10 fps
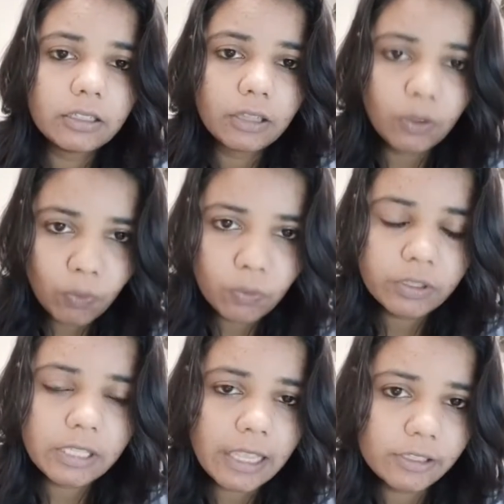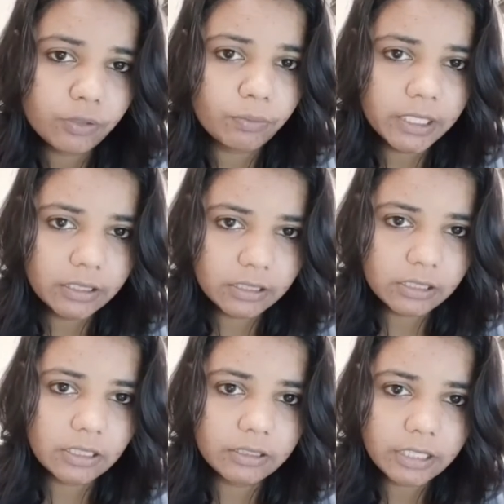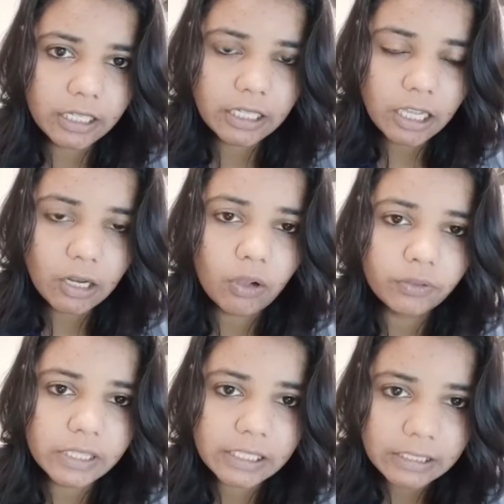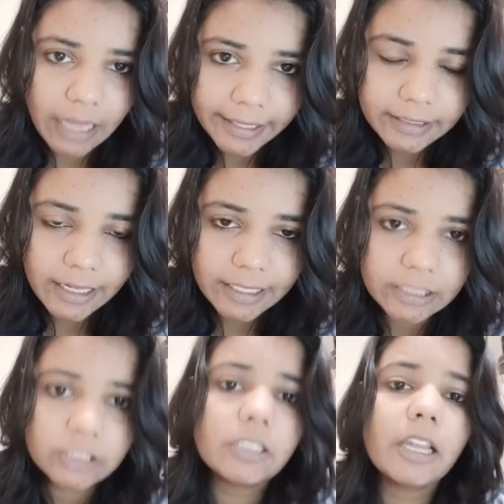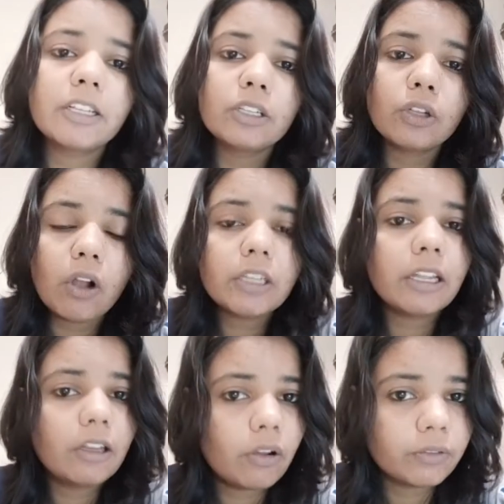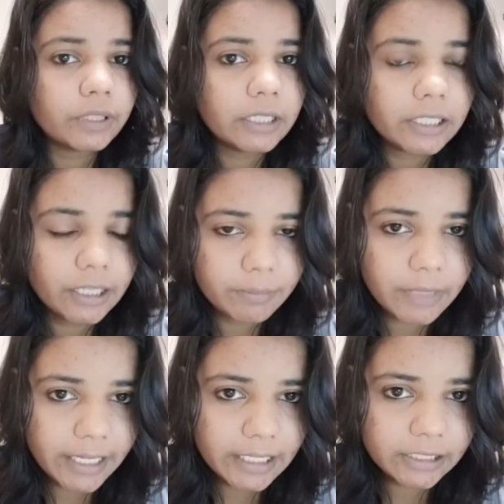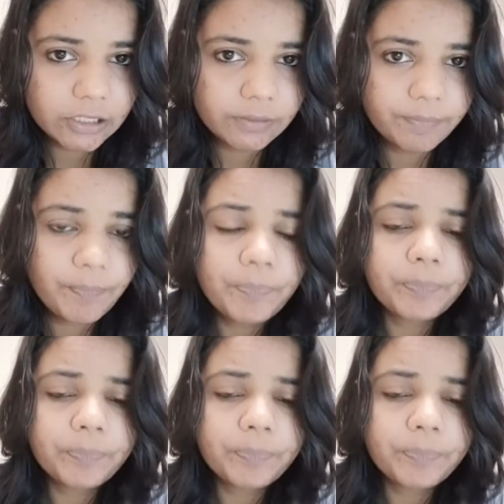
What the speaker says: roads has to be constructed along with straight direction and not along with the deep direction.